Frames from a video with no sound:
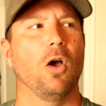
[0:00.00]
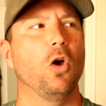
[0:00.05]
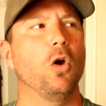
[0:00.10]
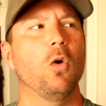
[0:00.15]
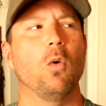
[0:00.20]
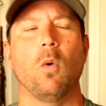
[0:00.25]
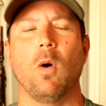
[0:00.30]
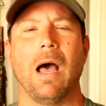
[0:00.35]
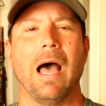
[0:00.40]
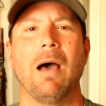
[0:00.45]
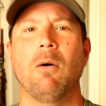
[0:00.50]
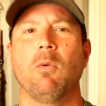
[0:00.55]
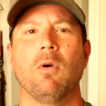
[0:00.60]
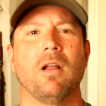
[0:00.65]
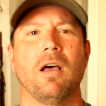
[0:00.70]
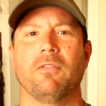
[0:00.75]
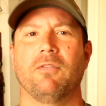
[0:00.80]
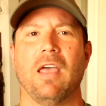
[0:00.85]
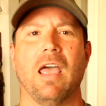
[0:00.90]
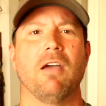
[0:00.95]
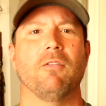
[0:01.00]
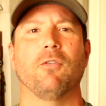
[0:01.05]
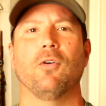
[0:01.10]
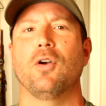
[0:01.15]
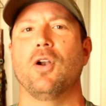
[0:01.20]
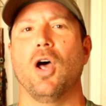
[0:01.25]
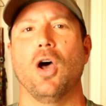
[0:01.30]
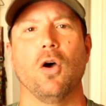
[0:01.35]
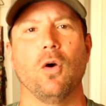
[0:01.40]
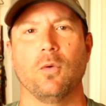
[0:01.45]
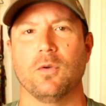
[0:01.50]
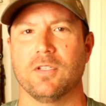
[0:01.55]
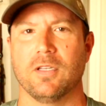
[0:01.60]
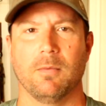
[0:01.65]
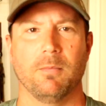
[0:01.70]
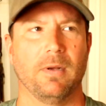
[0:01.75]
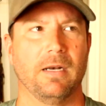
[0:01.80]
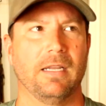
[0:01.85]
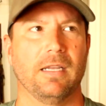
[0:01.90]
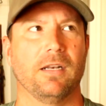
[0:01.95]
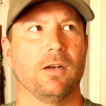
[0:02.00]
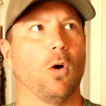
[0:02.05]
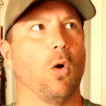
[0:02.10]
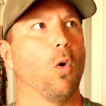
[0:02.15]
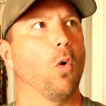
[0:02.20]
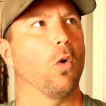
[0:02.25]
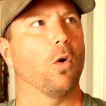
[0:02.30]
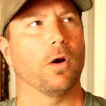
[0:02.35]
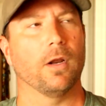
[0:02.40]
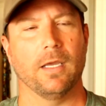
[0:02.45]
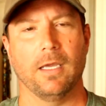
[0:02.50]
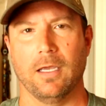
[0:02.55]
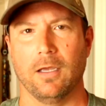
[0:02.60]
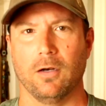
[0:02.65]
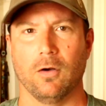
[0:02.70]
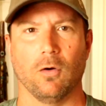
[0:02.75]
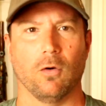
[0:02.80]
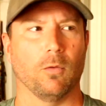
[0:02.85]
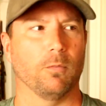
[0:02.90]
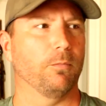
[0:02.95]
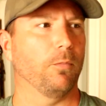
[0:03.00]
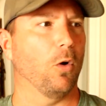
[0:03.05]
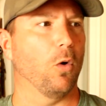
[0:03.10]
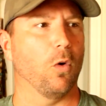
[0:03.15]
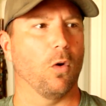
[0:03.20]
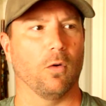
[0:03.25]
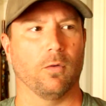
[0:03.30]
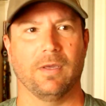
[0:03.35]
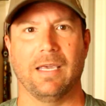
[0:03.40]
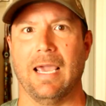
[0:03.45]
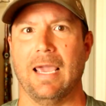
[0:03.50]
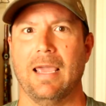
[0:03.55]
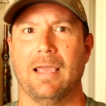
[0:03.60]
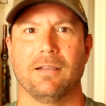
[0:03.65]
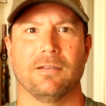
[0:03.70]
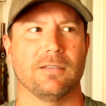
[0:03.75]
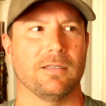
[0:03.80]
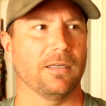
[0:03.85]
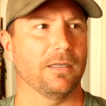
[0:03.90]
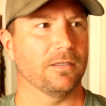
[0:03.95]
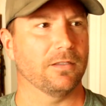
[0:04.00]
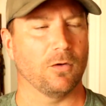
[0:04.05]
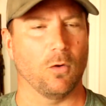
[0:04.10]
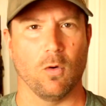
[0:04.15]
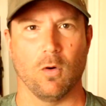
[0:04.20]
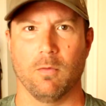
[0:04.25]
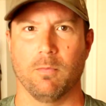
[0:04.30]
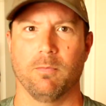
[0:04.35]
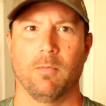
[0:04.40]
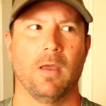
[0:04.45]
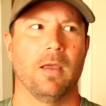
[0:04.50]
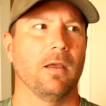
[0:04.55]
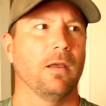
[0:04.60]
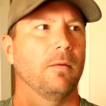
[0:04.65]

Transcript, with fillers: who I would have ever known somebody in Oregon or or Kansas or